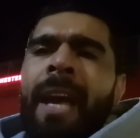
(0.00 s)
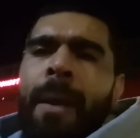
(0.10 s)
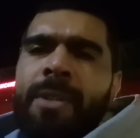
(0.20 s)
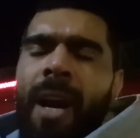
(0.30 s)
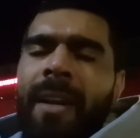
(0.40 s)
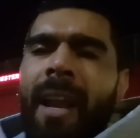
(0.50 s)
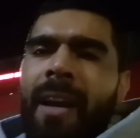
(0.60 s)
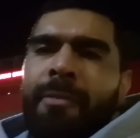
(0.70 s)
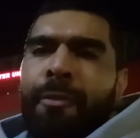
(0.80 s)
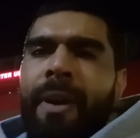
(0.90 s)
It was kind of
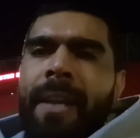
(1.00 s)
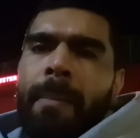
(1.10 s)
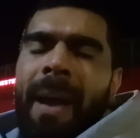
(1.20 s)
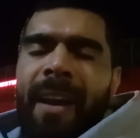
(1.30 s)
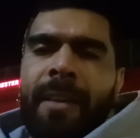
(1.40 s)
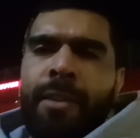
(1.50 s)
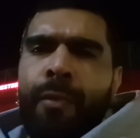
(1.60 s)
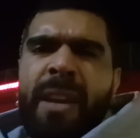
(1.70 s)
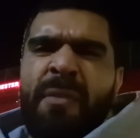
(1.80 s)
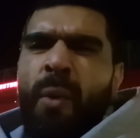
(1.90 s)
like a 3 at the back, a
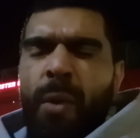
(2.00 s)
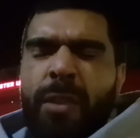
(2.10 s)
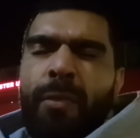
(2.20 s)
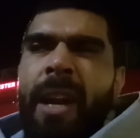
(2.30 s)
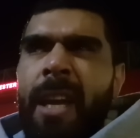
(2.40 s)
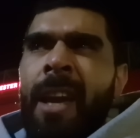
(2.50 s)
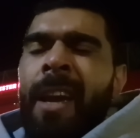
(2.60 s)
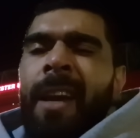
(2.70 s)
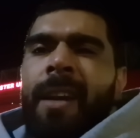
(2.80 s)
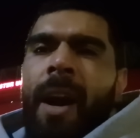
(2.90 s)
3-4-3
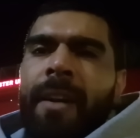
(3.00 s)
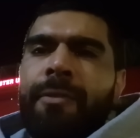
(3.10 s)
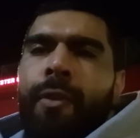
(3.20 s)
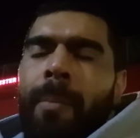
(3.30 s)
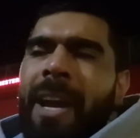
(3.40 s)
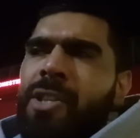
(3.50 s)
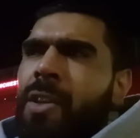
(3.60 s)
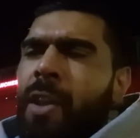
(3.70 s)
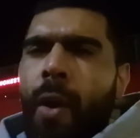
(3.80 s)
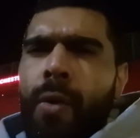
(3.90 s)
kind of
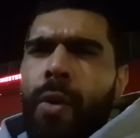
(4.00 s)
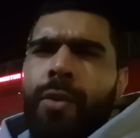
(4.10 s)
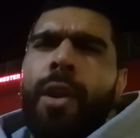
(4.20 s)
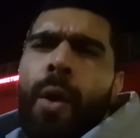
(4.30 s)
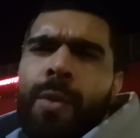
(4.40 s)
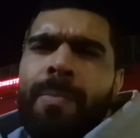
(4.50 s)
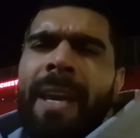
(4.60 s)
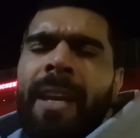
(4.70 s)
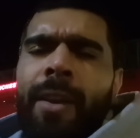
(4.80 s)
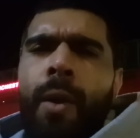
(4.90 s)
formation. Diogo Dalot was
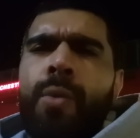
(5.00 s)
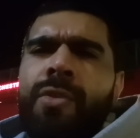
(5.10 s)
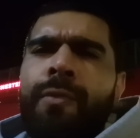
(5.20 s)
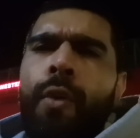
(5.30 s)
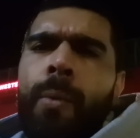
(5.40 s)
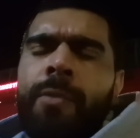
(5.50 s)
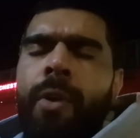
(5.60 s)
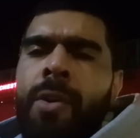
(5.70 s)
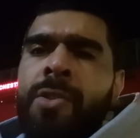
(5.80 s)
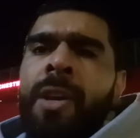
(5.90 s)
making loads of forward
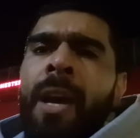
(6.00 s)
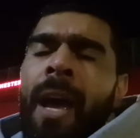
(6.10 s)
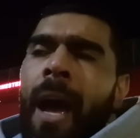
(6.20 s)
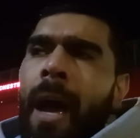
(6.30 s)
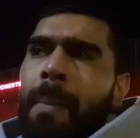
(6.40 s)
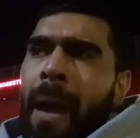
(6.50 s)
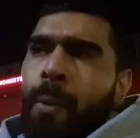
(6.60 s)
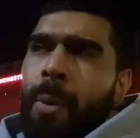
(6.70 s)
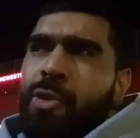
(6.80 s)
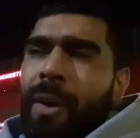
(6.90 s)
runs, and
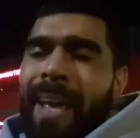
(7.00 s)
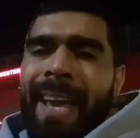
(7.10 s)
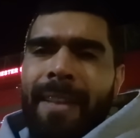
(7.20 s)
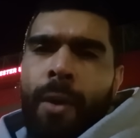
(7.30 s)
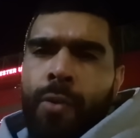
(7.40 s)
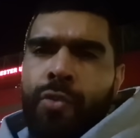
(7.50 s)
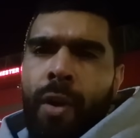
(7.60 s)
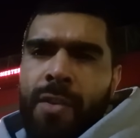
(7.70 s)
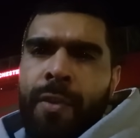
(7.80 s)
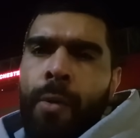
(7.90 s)
we were trying to hit those
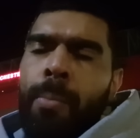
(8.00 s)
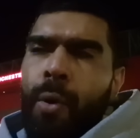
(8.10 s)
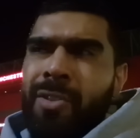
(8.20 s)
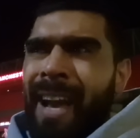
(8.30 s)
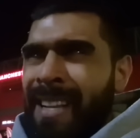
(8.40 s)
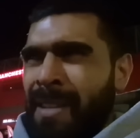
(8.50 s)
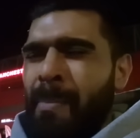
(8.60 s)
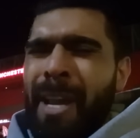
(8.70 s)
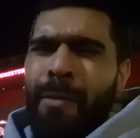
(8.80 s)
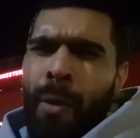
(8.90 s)
crossfield balls.
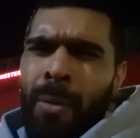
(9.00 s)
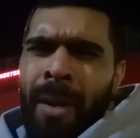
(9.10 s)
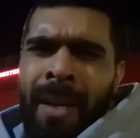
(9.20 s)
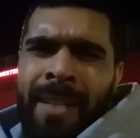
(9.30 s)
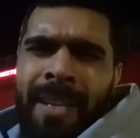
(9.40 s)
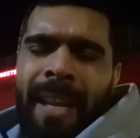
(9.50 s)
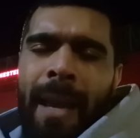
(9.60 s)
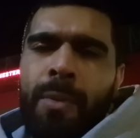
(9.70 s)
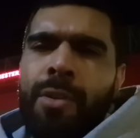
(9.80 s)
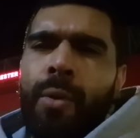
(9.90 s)
Casemiro
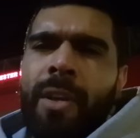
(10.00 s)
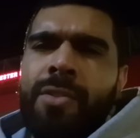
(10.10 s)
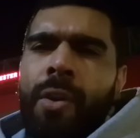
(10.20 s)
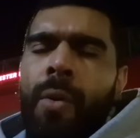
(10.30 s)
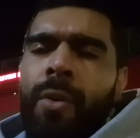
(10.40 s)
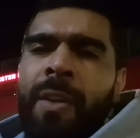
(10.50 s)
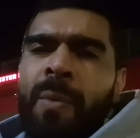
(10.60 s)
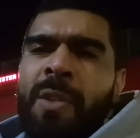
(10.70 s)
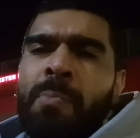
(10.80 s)
today was looking so good. It was